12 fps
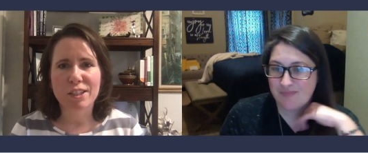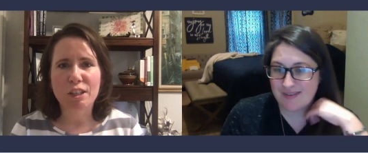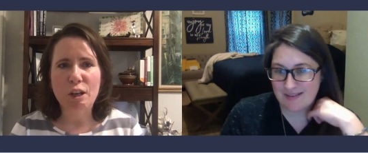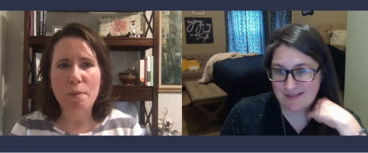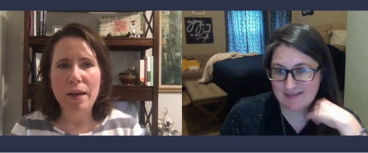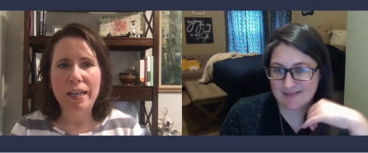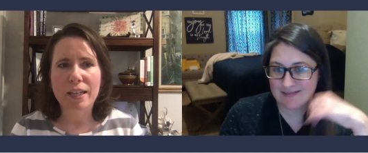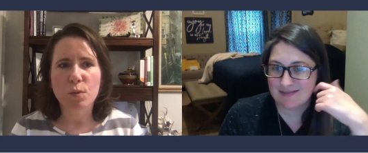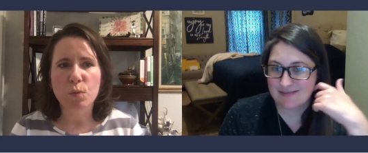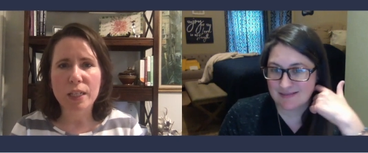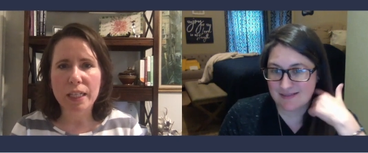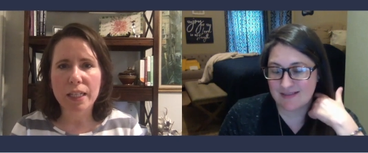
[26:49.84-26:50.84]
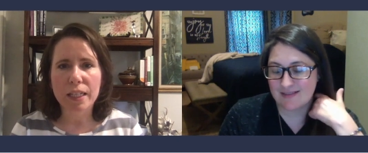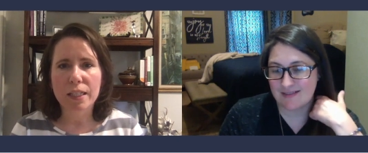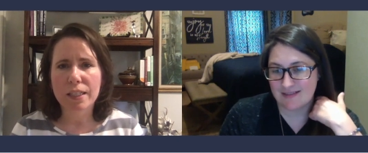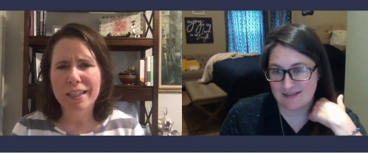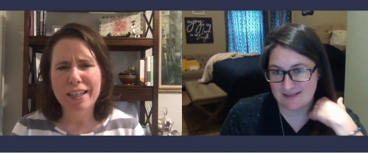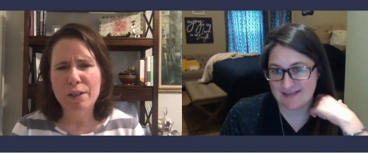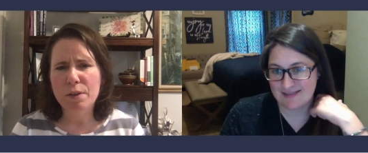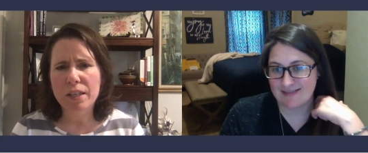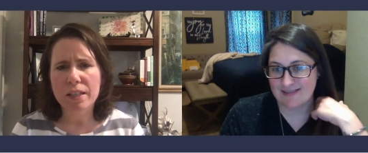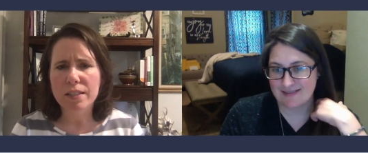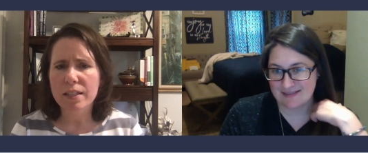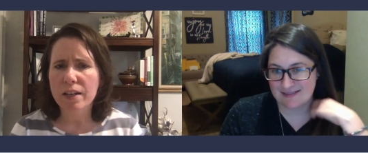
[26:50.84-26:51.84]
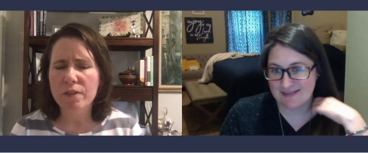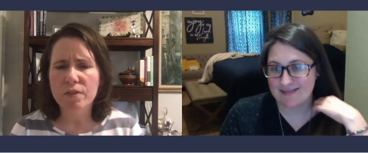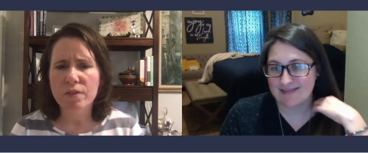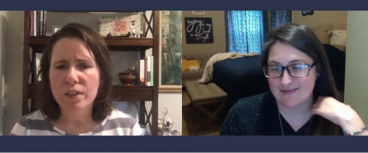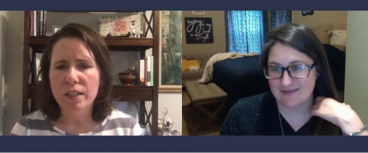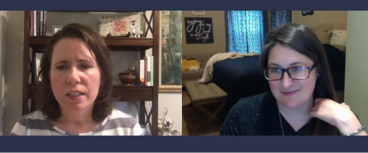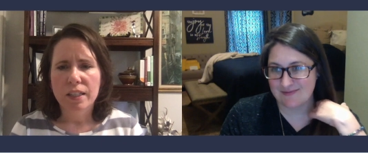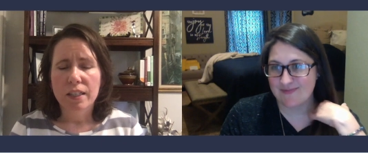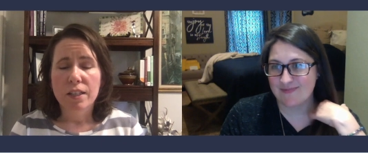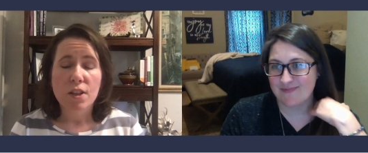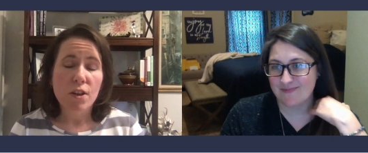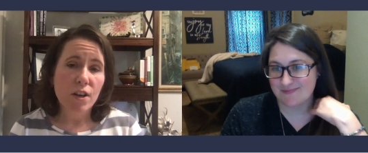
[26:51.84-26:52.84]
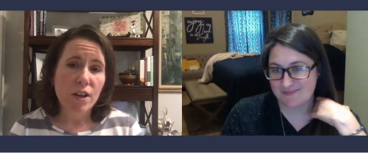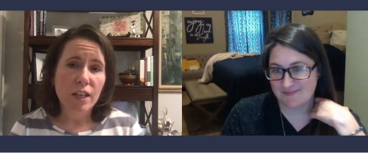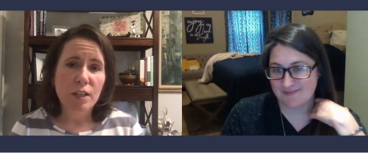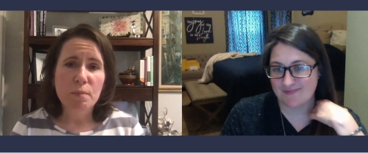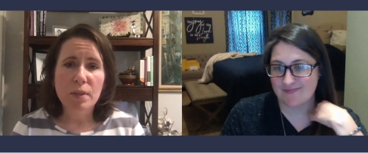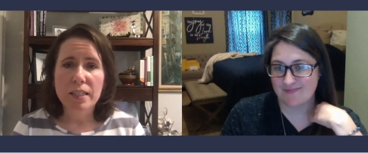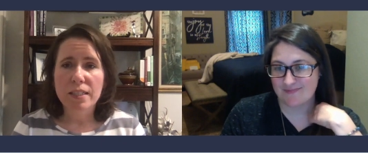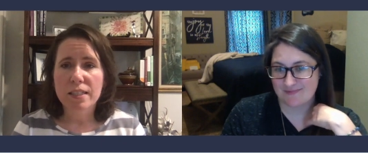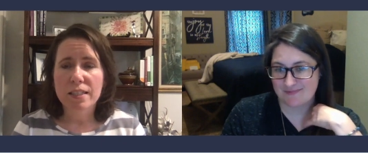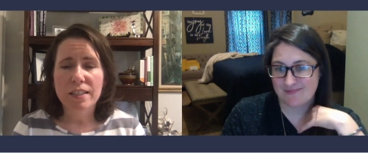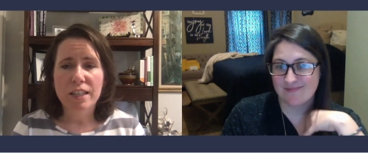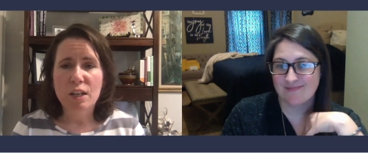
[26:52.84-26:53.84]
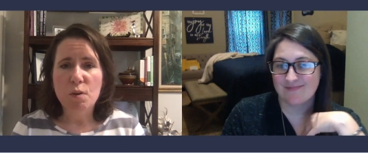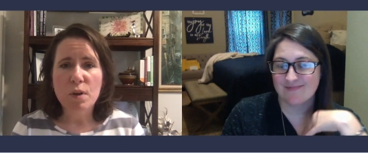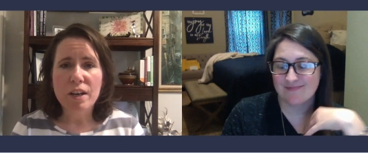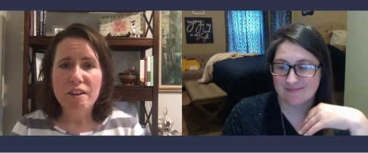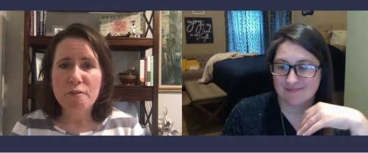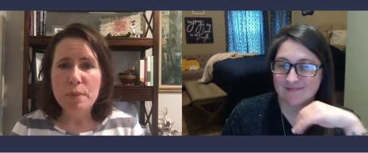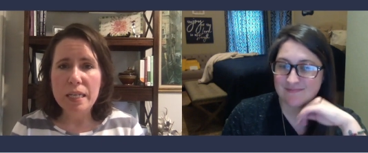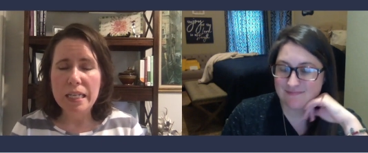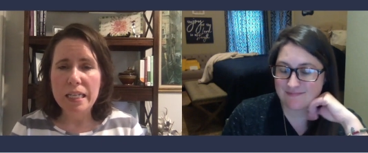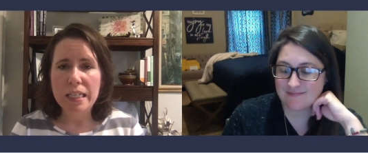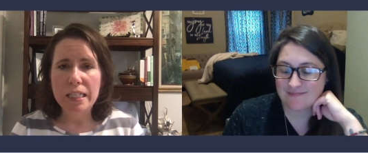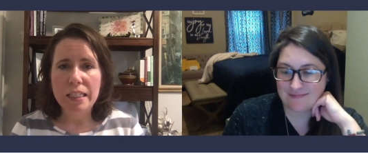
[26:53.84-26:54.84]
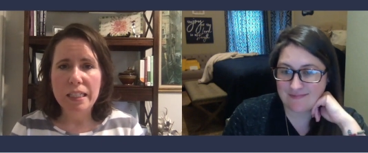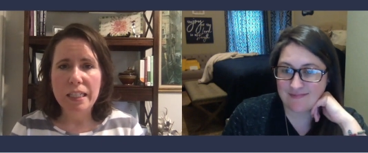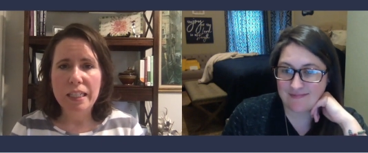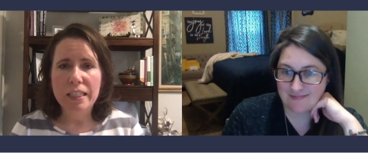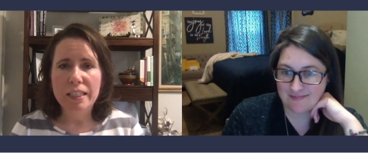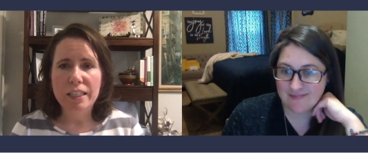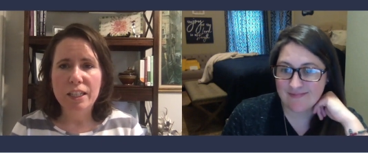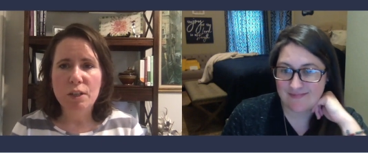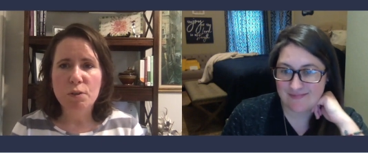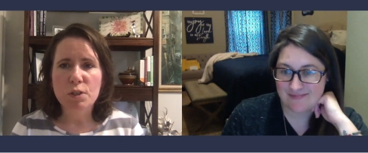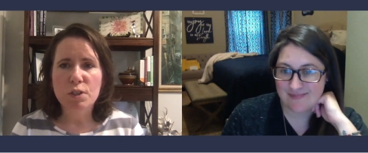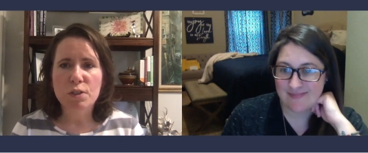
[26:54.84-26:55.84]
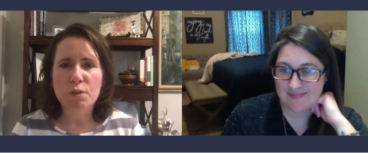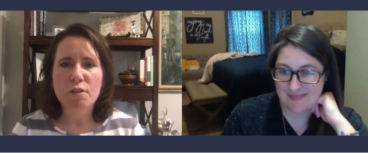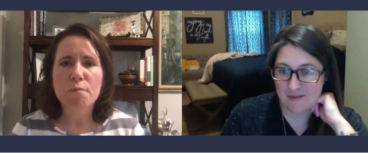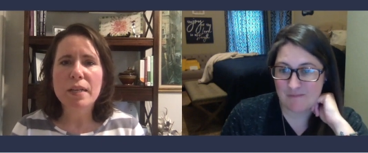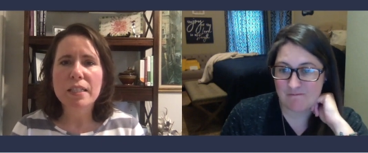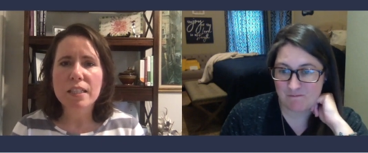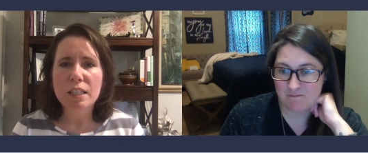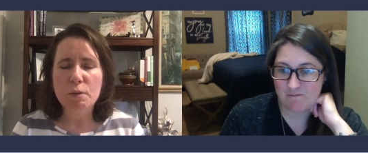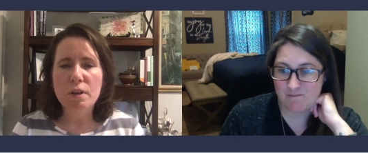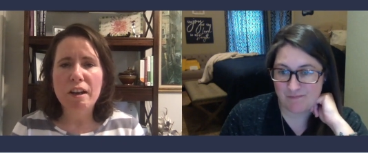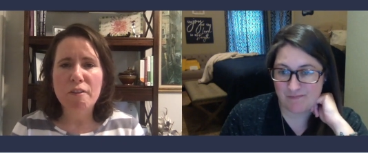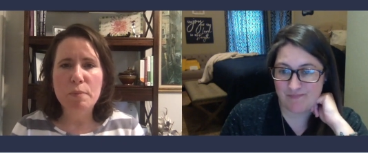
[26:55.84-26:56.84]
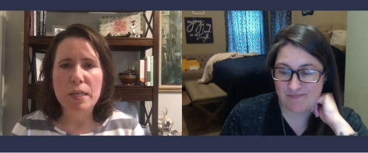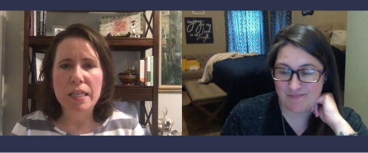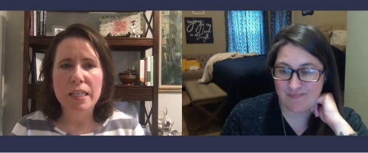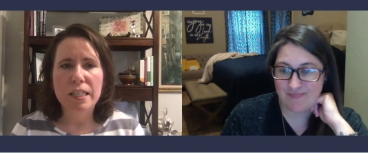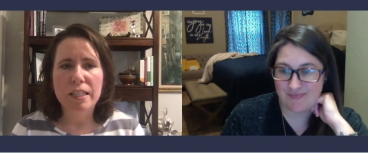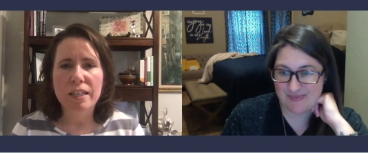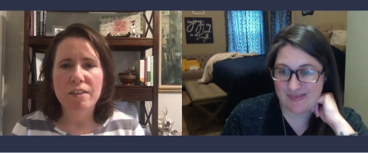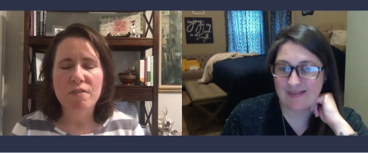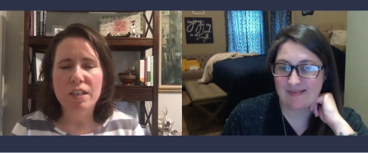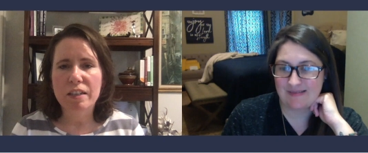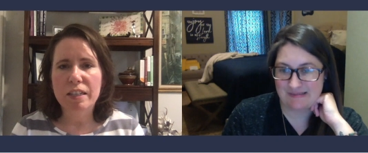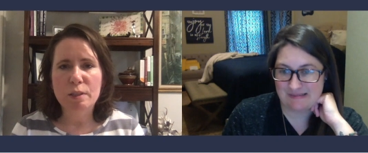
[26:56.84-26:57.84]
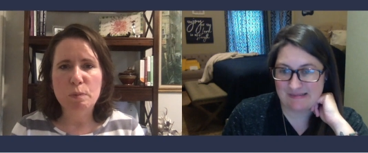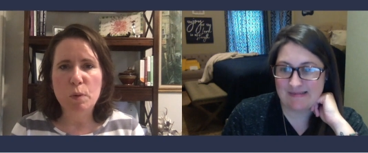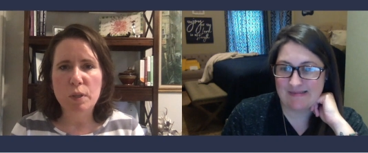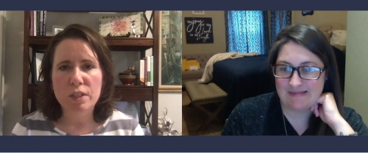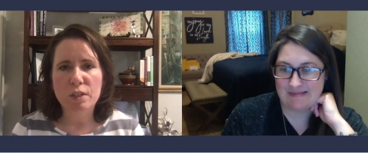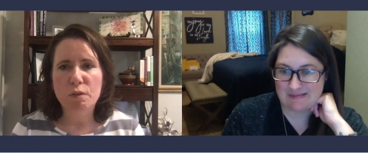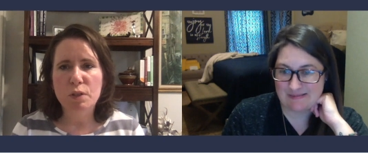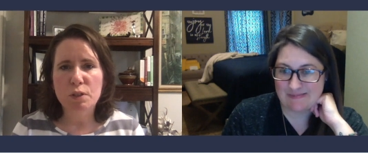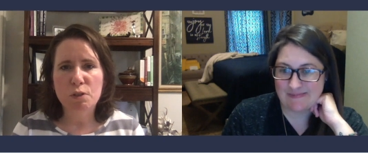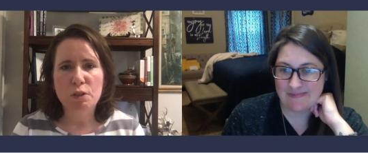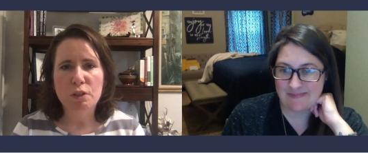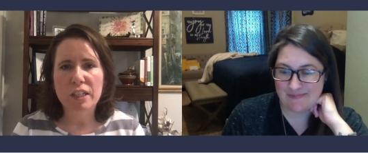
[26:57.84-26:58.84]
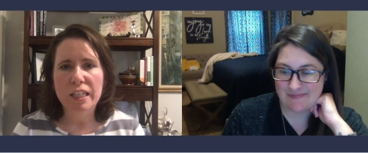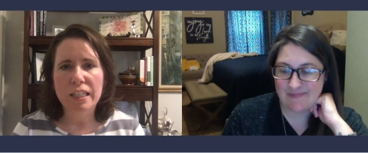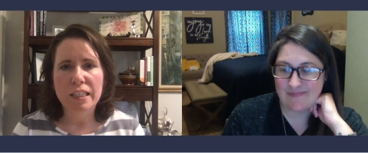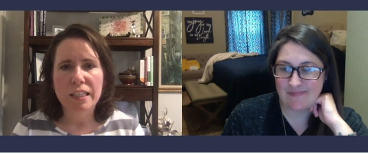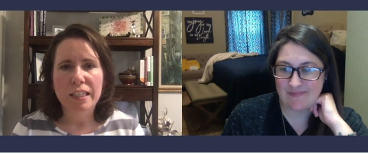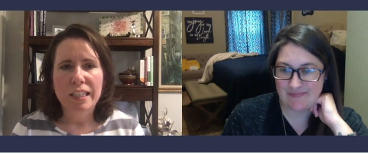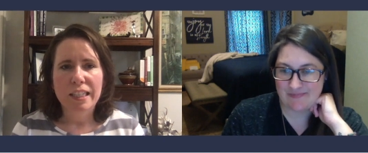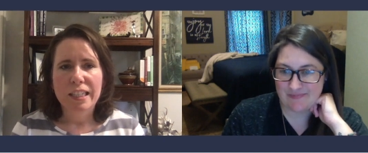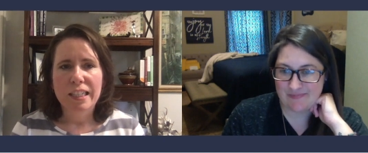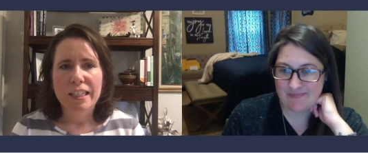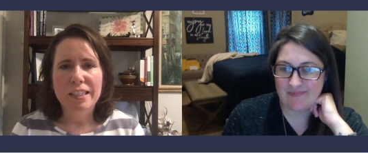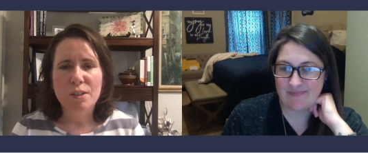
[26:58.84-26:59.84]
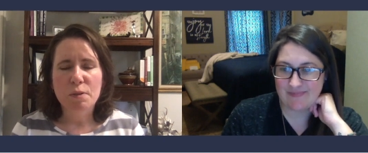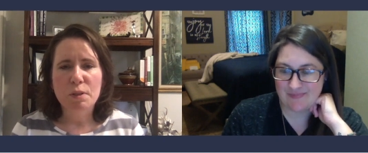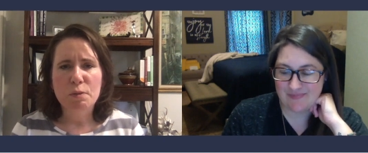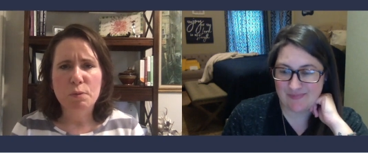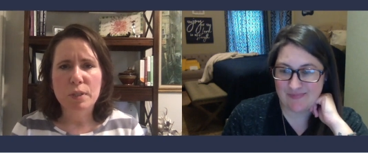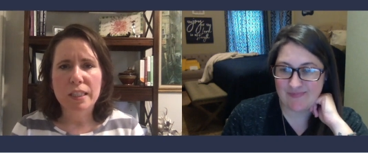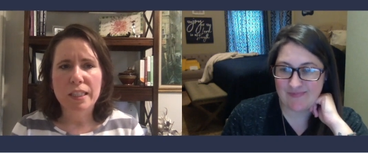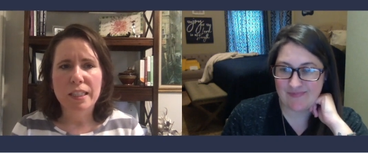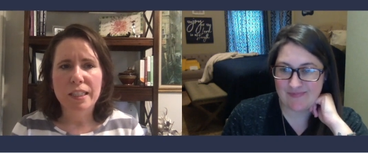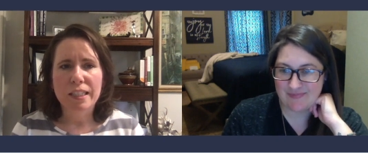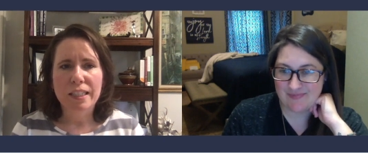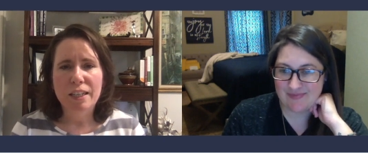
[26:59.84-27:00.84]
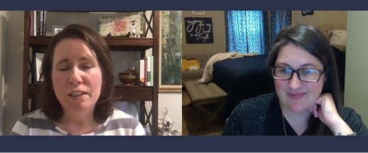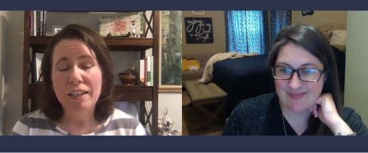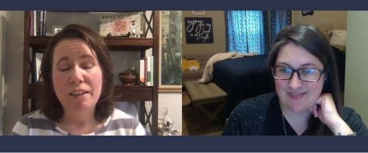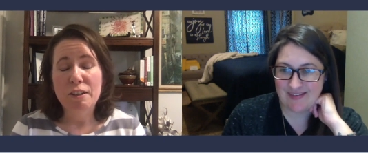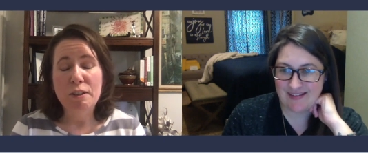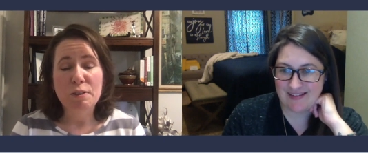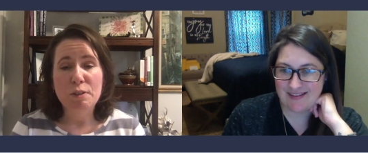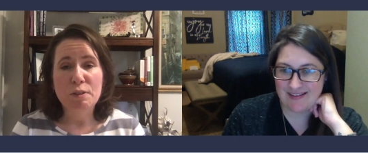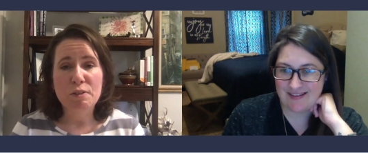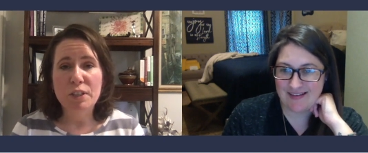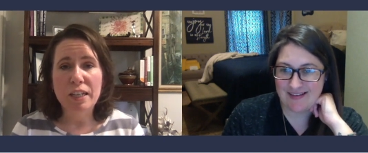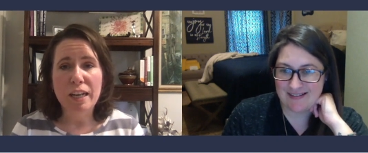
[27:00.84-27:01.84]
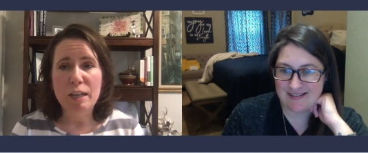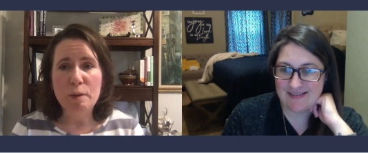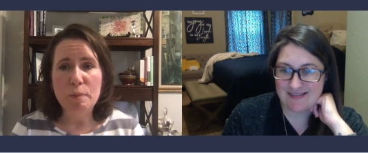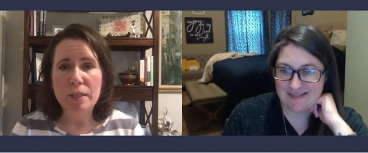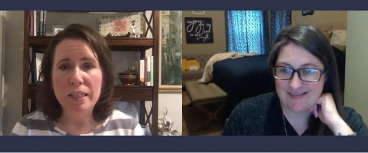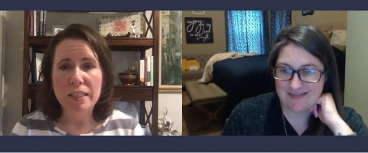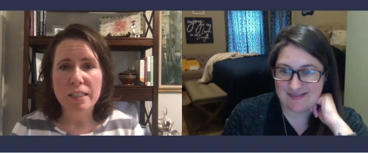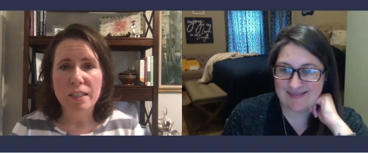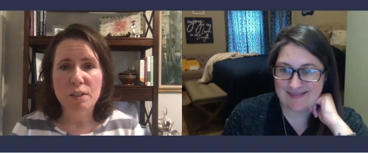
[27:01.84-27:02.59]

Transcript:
Speaker 1: to go back and read, you know, things that I've thought and places, you know, where I've been and, you know, just sort of mentally where I've been at various points over this journey. And it's always really, I don't know, it's always very eye-opening to